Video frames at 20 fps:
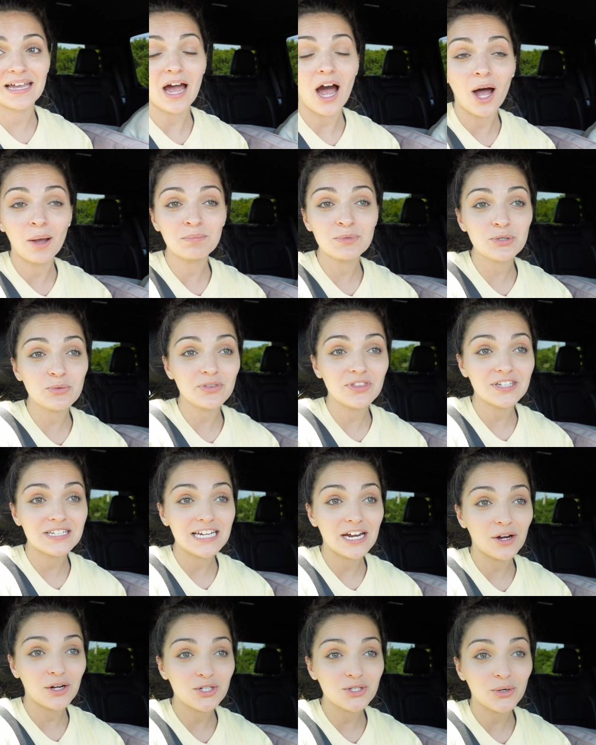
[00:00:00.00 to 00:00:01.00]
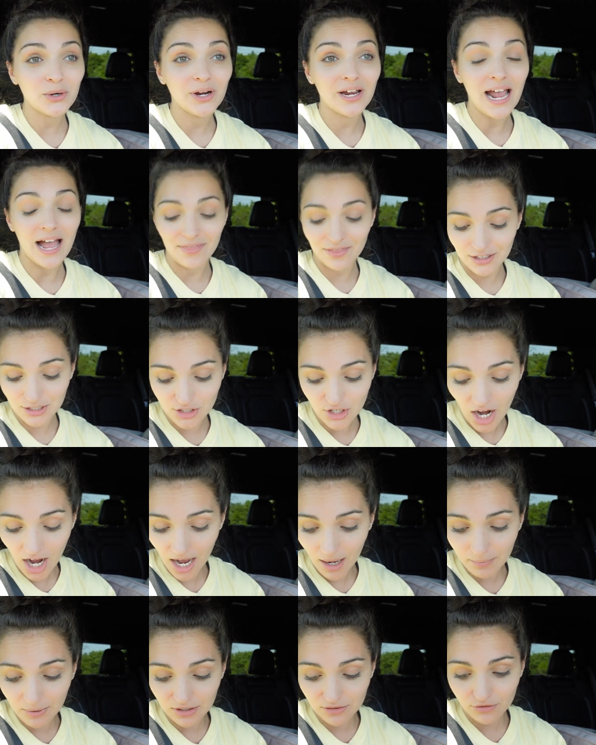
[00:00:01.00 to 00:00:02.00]
it comes with the territory and the
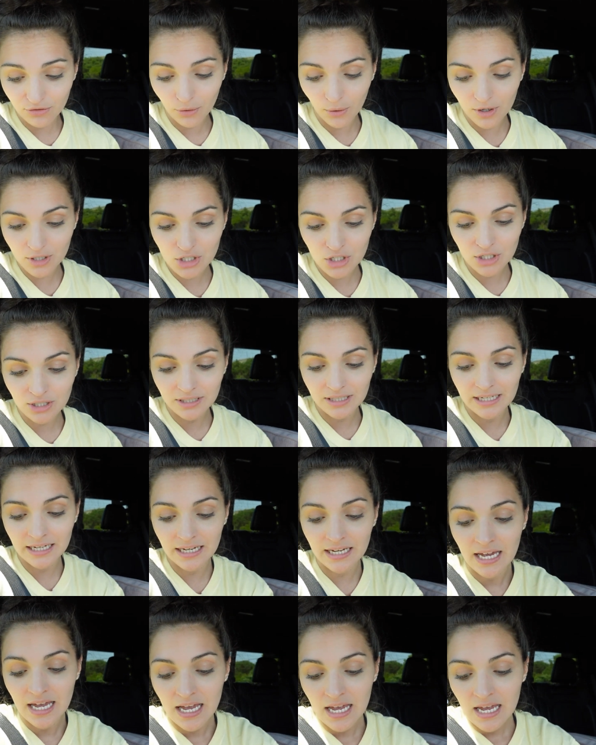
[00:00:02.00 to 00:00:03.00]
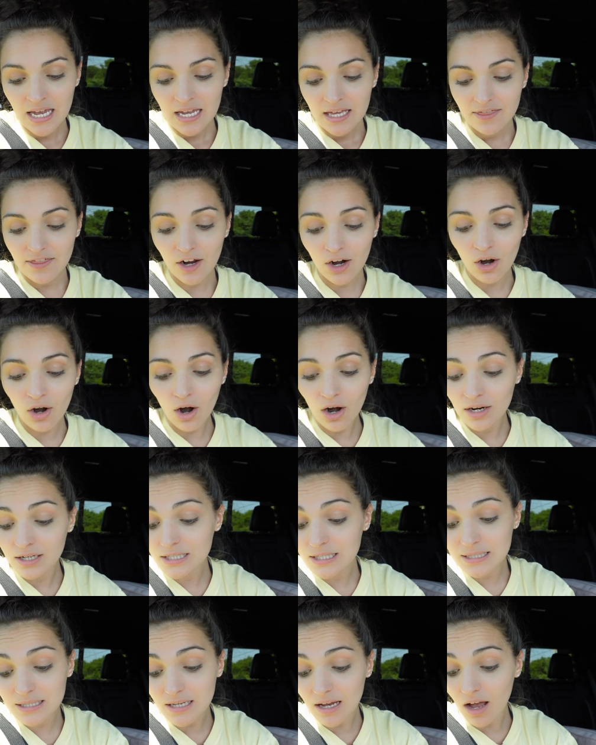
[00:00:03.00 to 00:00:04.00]
job. Unfortunately, there
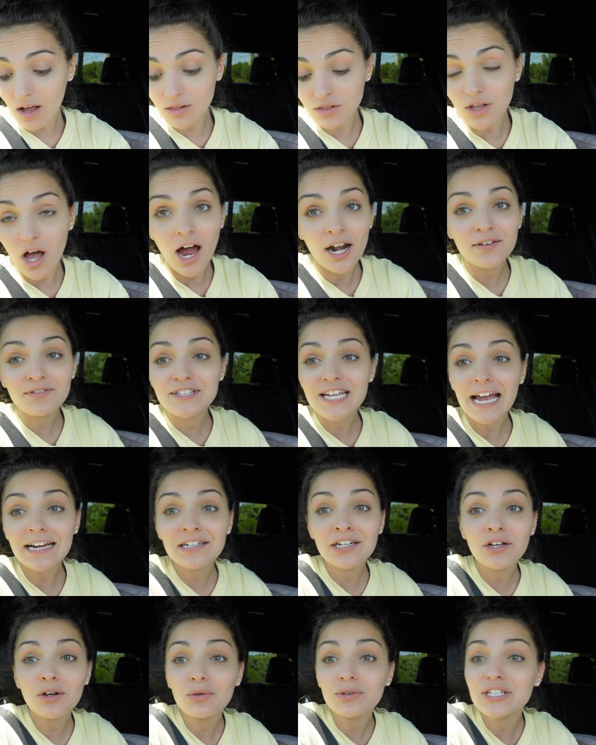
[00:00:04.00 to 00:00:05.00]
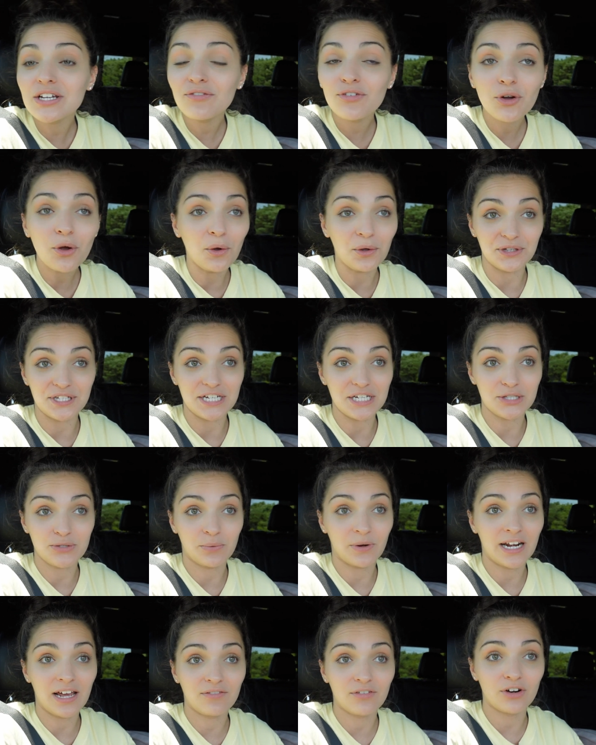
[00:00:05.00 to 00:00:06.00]
is a lot of technical difficulties
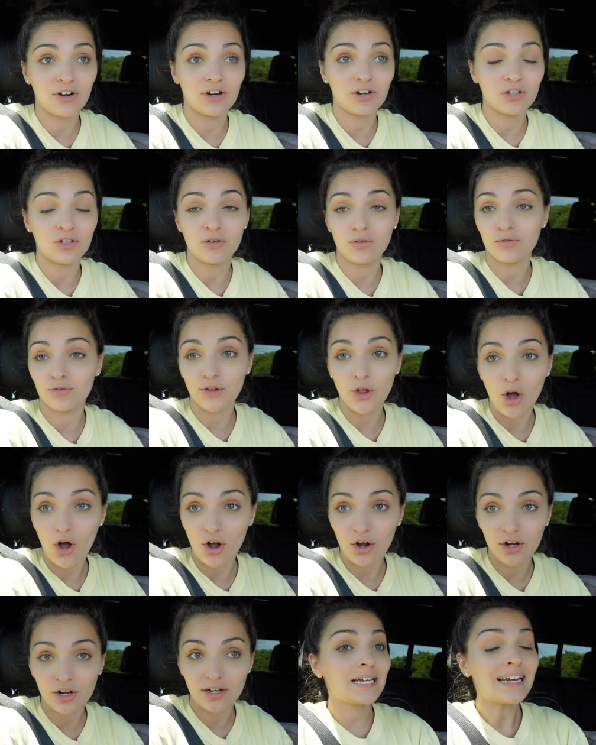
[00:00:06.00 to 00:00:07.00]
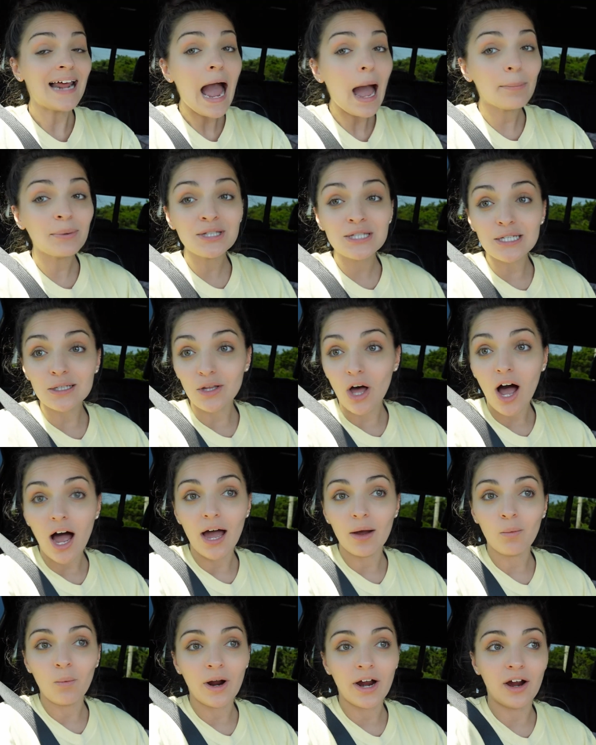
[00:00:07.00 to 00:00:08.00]
whenever you vlog. It happens a
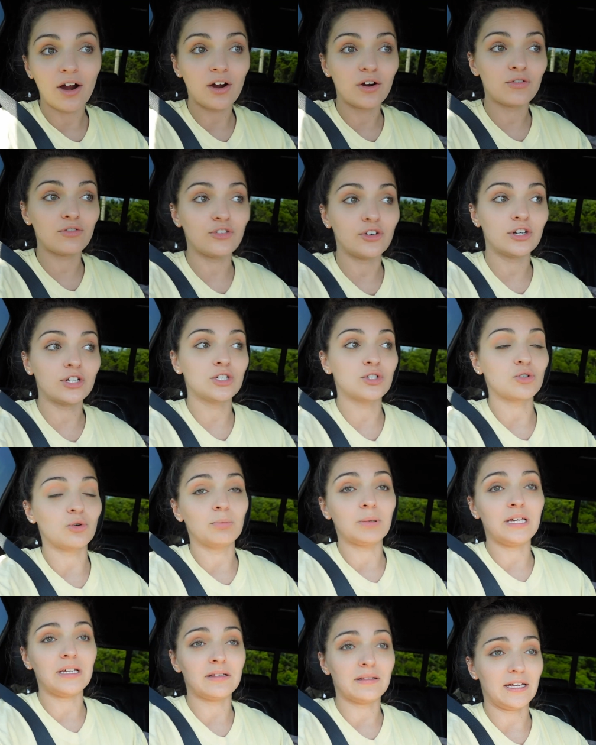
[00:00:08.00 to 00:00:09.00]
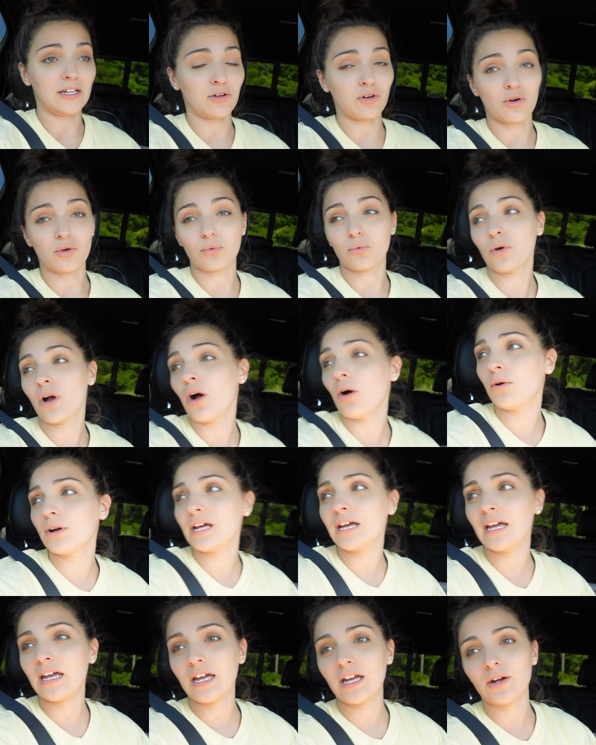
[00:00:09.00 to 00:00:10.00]
lot where footage will be like
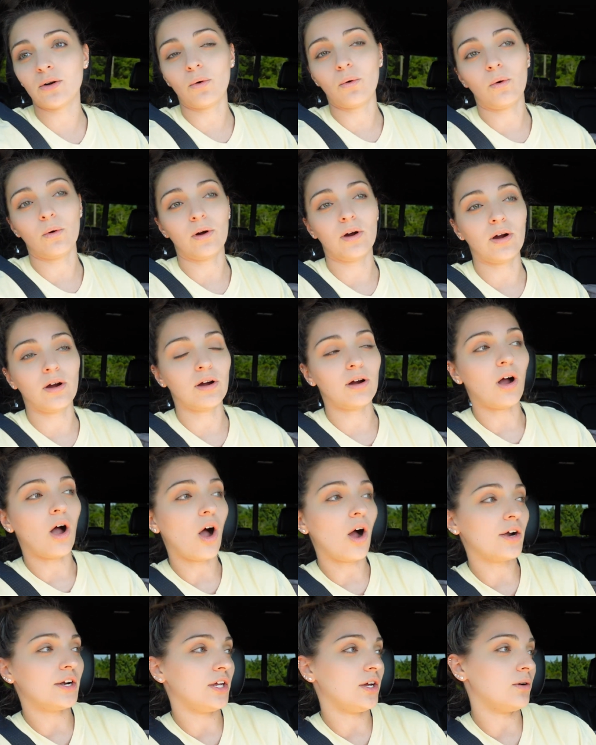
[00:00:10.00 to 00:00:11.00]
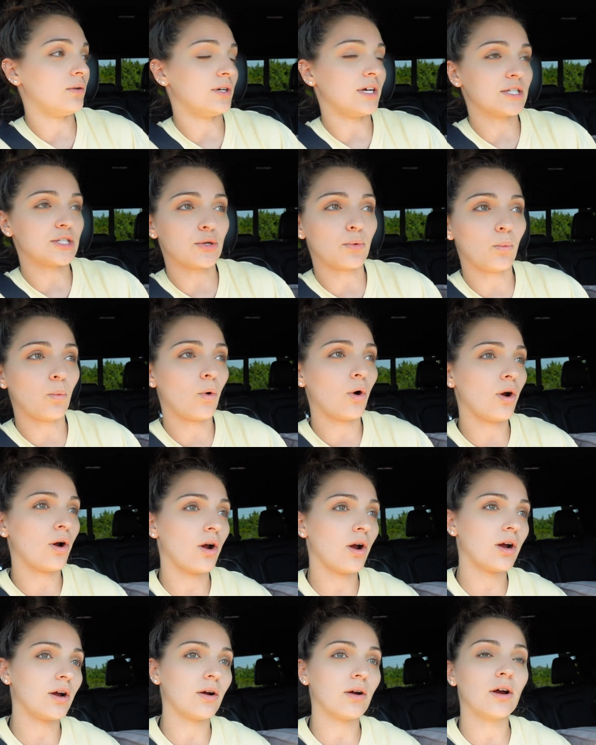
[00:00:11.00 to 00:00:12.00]
corroded or audio doesn't
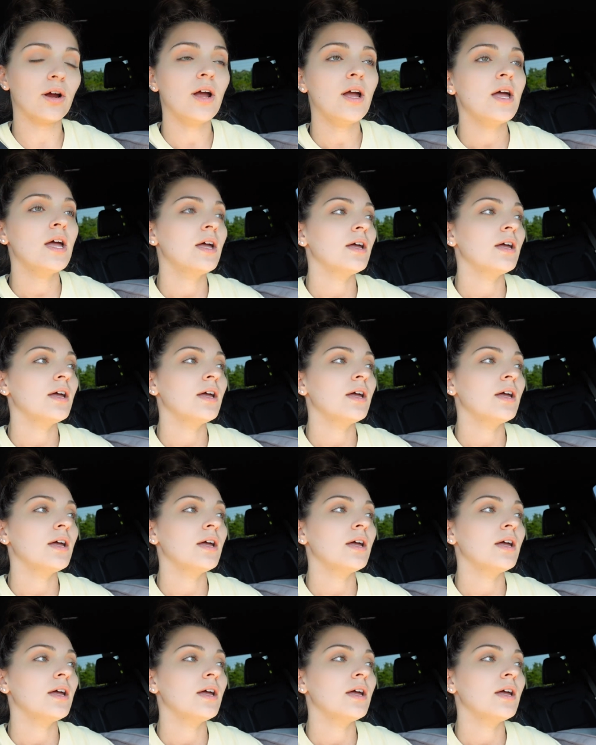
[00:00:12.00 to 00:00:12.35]
work or